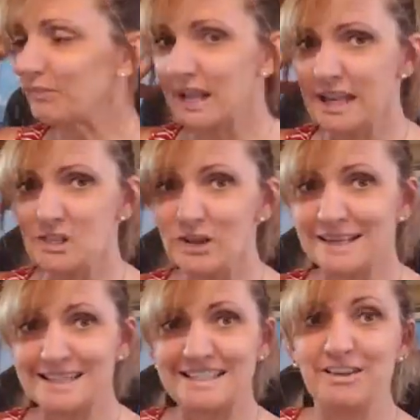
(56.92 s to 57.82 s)
and so I
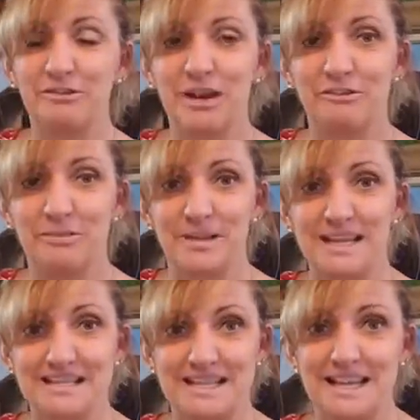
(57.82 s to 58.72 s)
can see Frank from
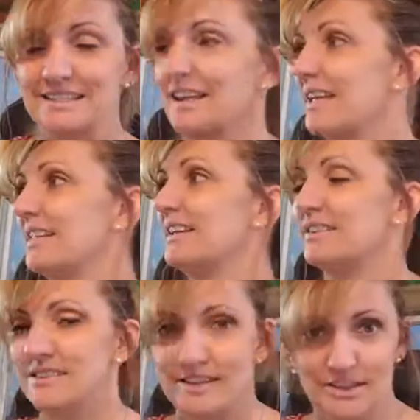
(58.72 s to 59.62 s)
his desk, and
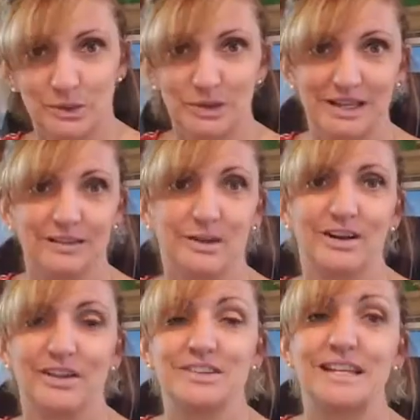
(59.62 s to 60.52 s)
then so we
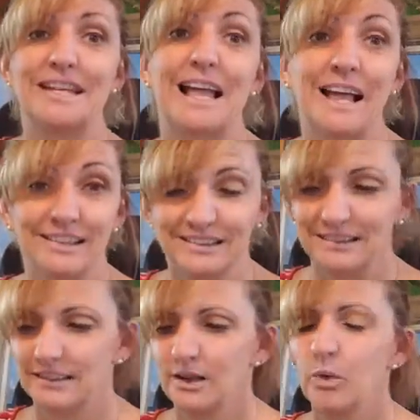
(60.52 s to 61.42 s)
don't have to yell.
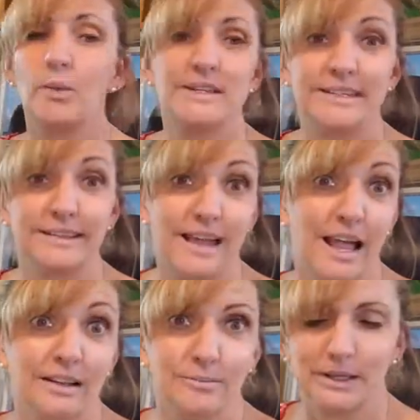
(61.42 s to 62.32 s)
Well, we still
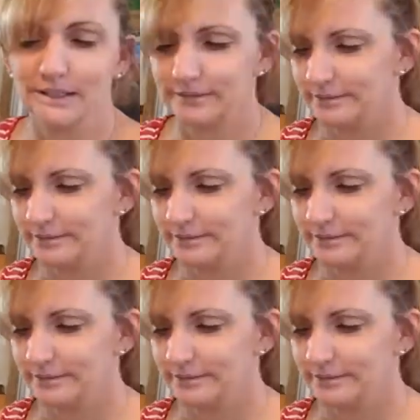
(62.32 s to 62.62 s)
yell, but